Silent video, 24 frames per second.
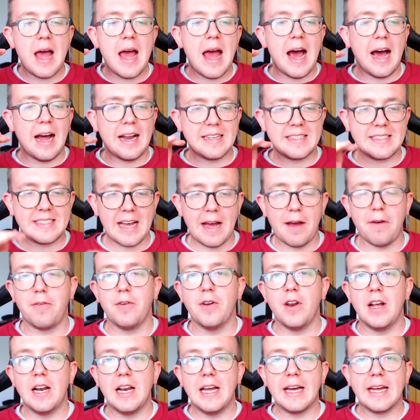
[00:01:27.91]
and
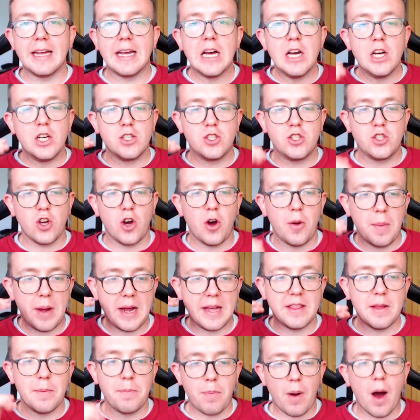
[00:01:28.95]
definitely some in
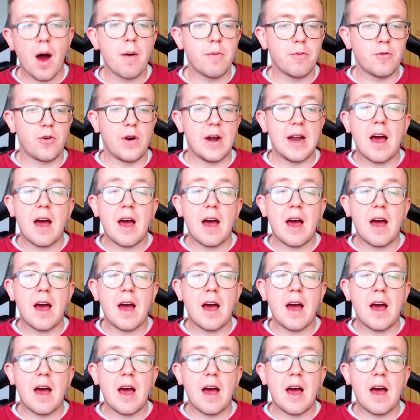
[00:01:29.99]
the bottom three.